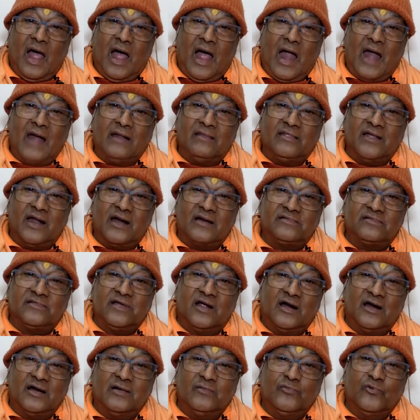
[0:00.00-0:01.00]
And that
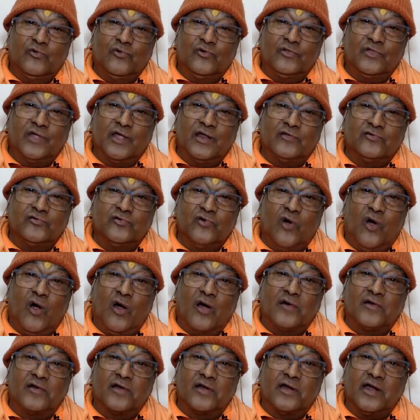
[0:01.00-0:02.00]
third boon, there is no
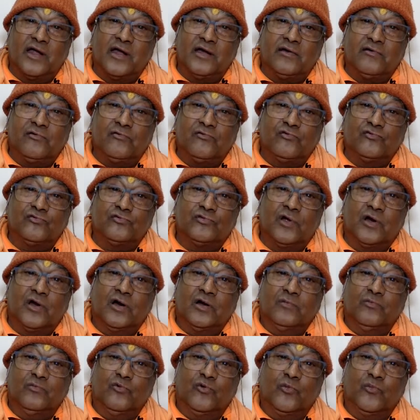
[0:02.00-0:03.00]
alternative to
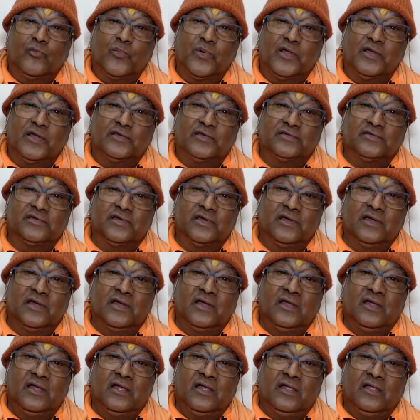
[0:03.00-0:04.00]
third boon, please.
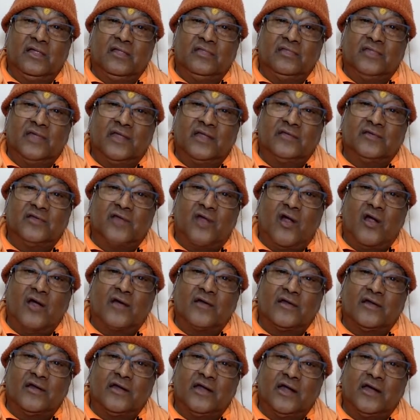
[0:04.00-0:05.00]
There is an
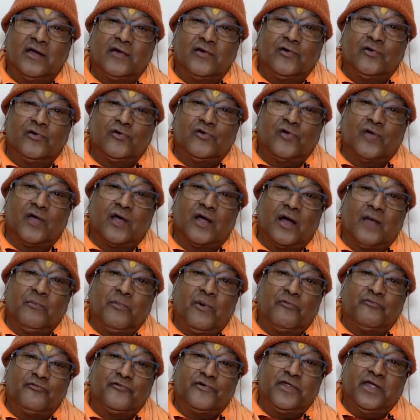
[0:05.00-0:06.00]
alternative to a cup
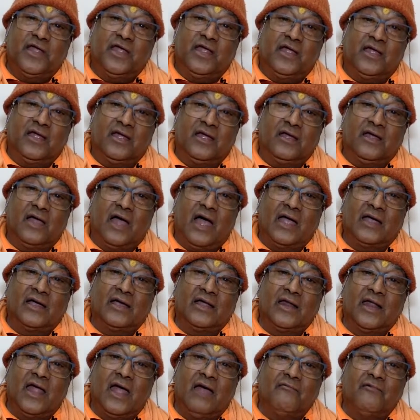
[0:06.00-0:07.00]
of tea. I
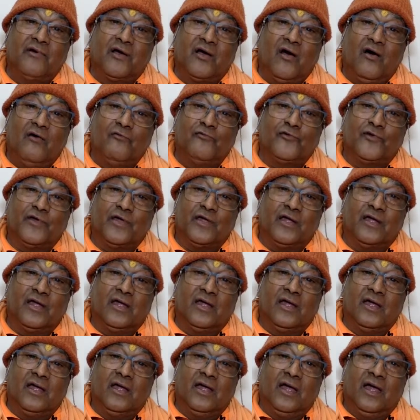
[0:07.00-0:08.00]
can have a coffee.
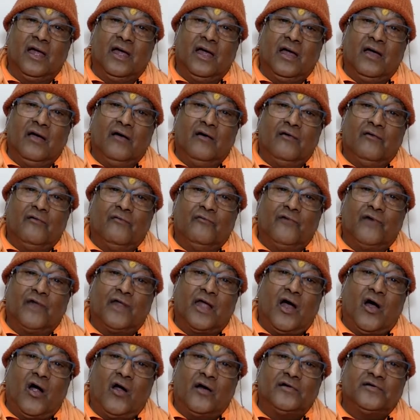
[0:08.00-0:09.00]
For
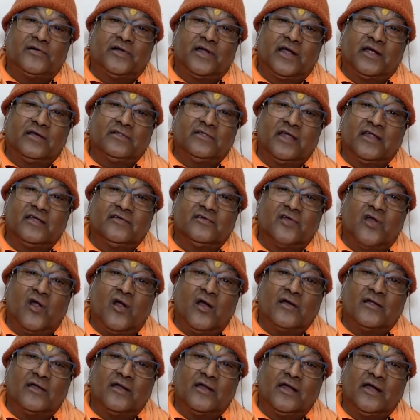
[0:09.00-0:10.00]
a hot drink, there is an
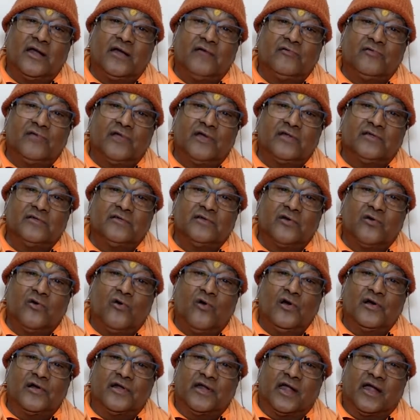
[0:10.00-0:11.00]
alternative that is a
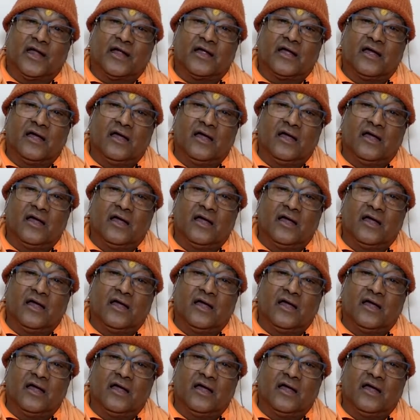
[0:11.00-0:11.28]
cold drink.